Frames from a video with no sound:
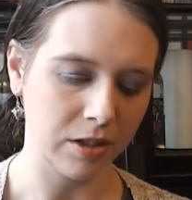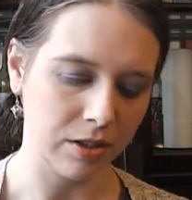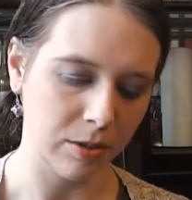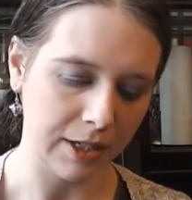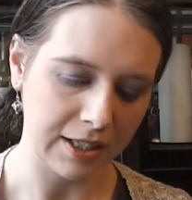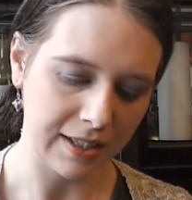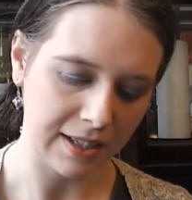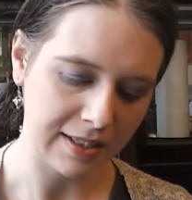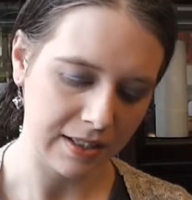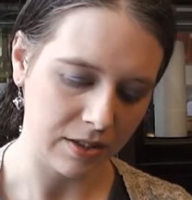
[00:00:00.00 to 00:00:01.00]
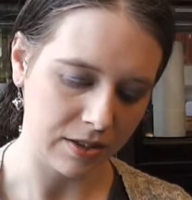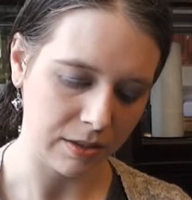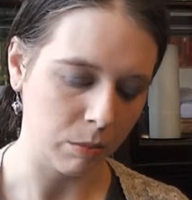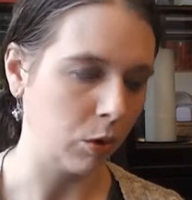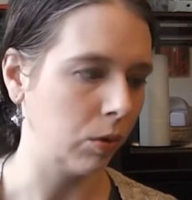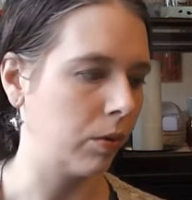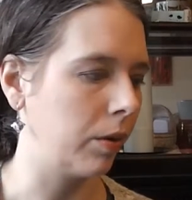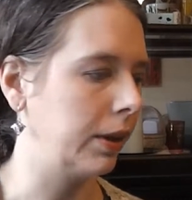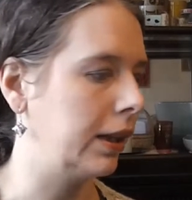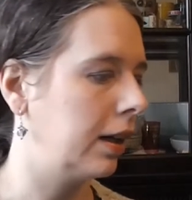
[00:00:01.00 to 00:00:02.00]
other tubing because I can see there's some mold
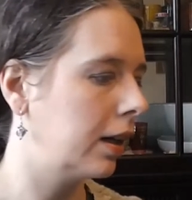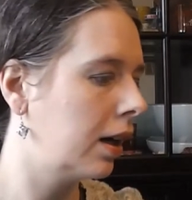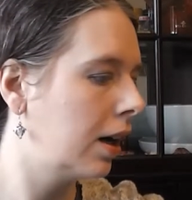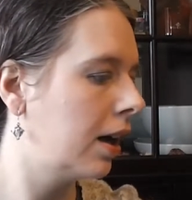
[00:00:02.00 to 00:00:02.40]
growing there.